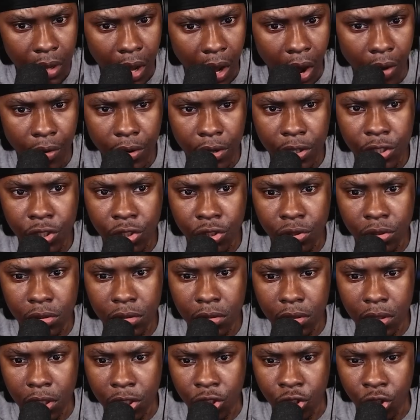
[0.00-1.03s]
Oh,
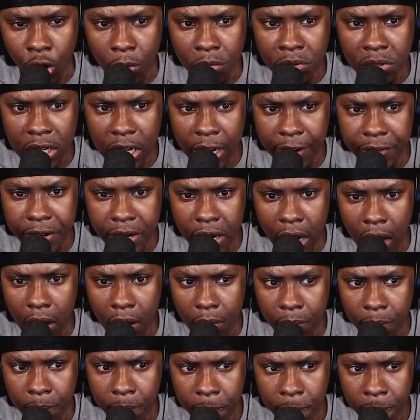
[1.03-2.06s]
the storm's clearing up?